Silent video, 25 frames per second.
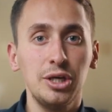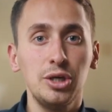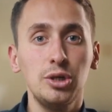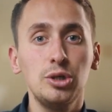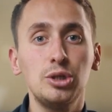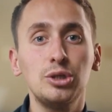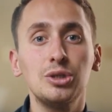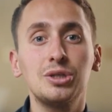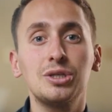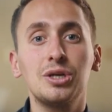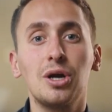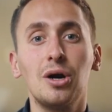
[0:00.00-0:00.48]
You
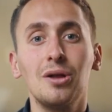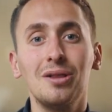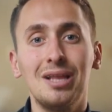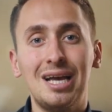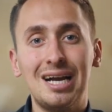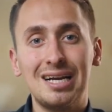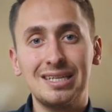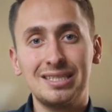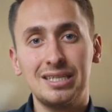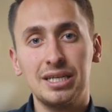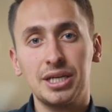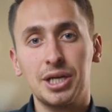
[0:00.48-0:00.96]
should
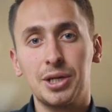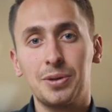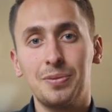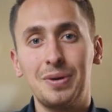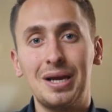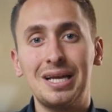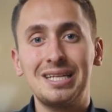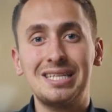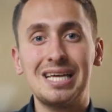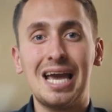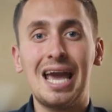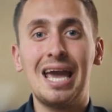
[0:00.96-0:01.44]
collect and
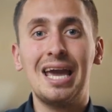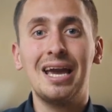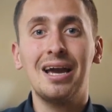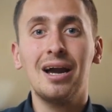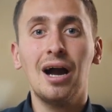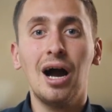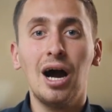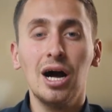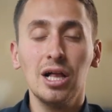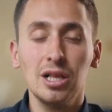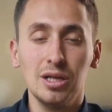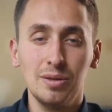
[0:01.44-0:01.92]
create a
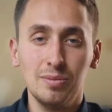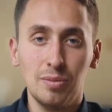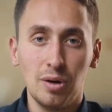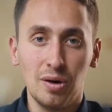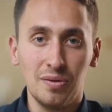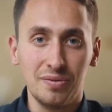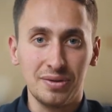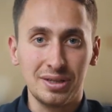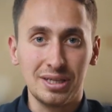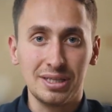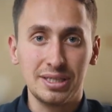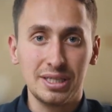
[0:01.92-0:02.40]
column
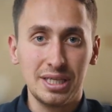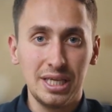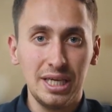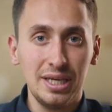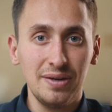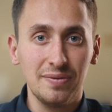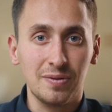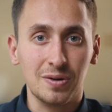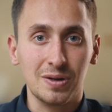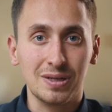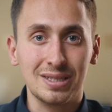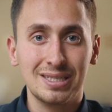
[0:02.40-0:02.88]
of these
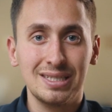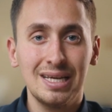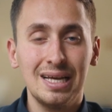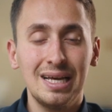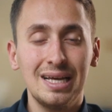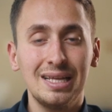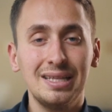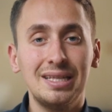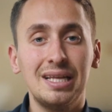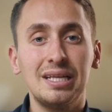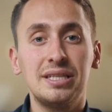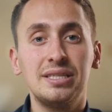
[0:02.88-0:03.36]
keywords
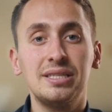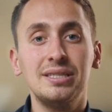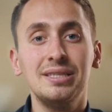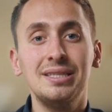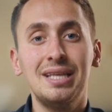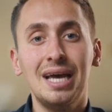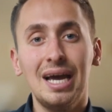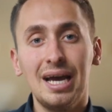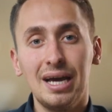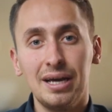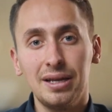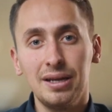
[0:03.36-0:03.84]
that
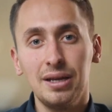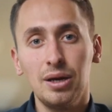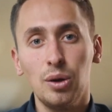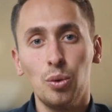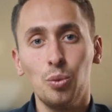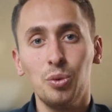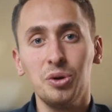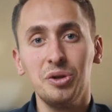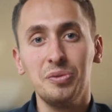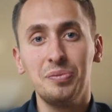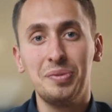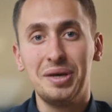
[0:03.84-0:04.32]
then
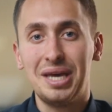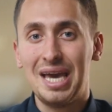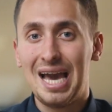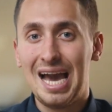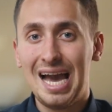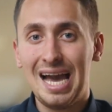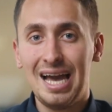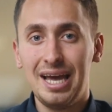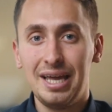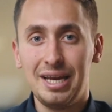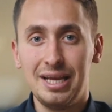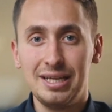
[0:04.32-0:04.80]
will be
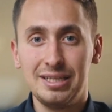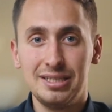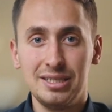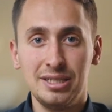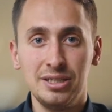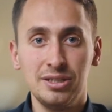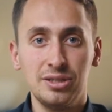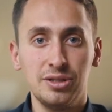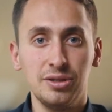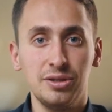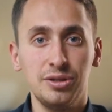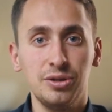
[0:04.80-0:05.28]
added
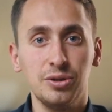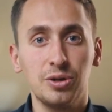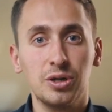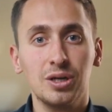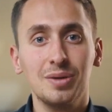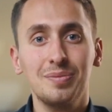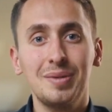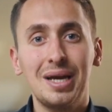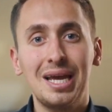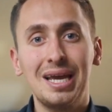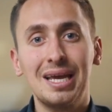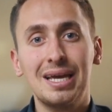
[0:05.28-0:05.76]
into your
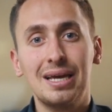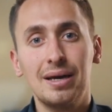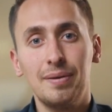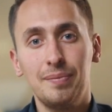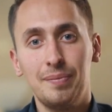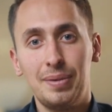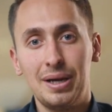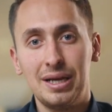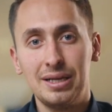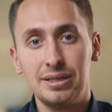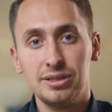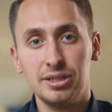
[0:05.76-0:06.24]
main
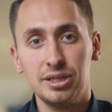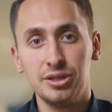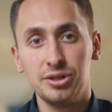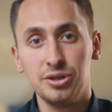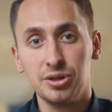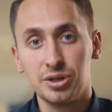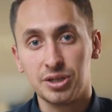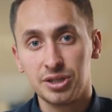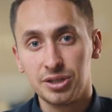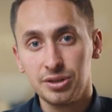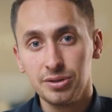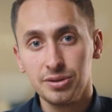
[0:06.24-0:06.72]
campaigns that
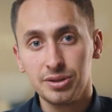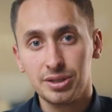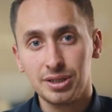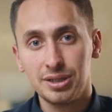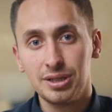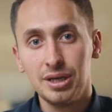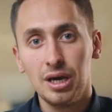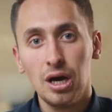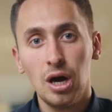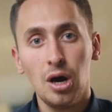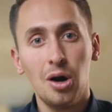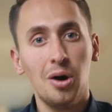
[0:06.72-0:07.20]
you're
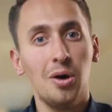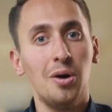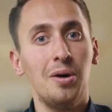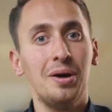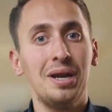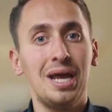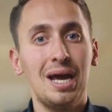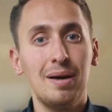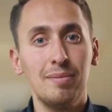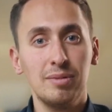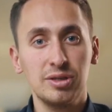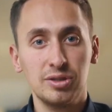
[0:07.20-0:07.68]
using on
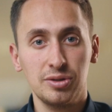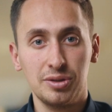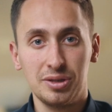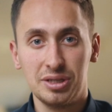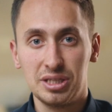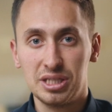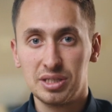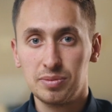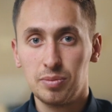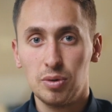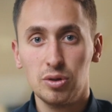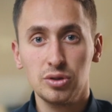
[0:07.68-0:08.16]
Amazon
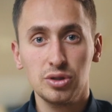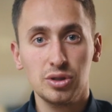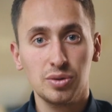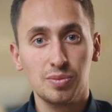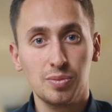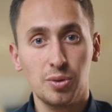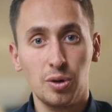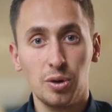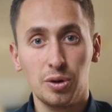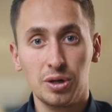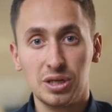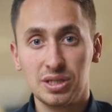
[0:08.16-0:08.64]
in sponsored
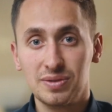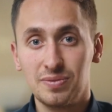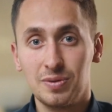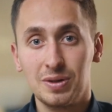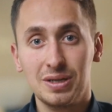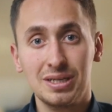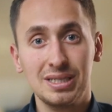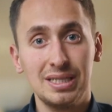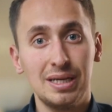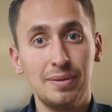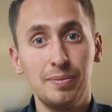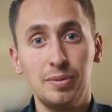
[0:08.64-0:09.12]
products, for
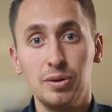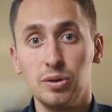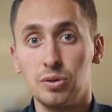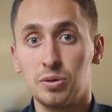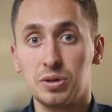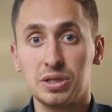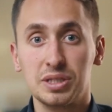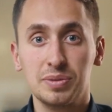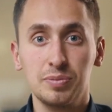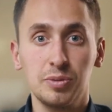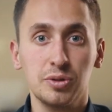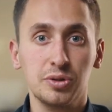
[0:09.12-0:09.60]
example,
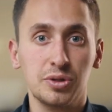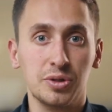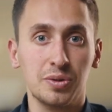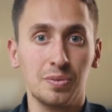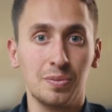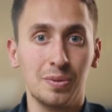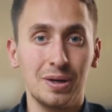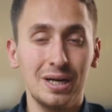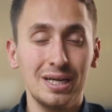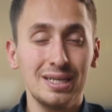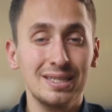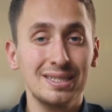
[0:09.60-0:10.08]
or sponsored
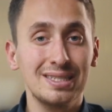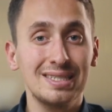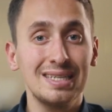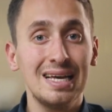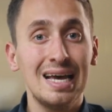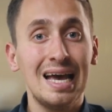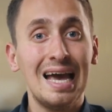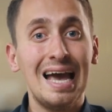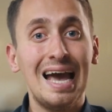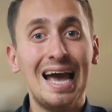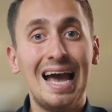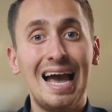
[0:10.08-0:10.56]
brands
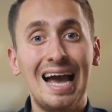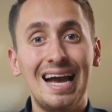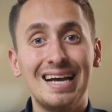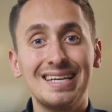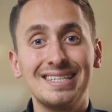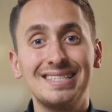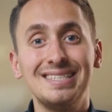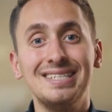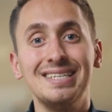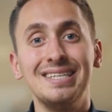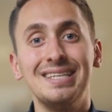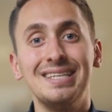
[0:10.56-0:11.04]
as the